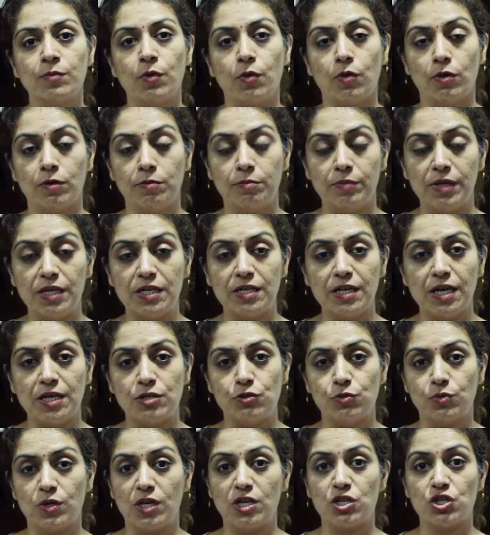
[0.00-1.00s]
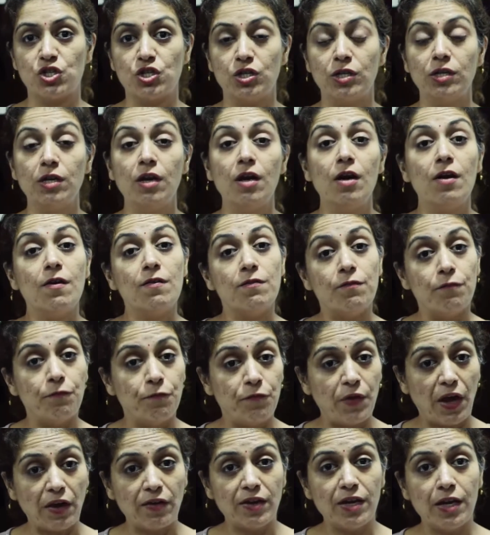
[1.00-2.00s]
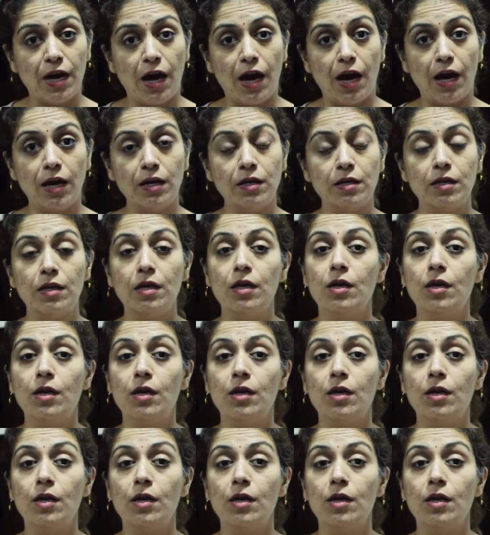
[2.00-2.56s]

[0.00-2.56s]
or media education very hard.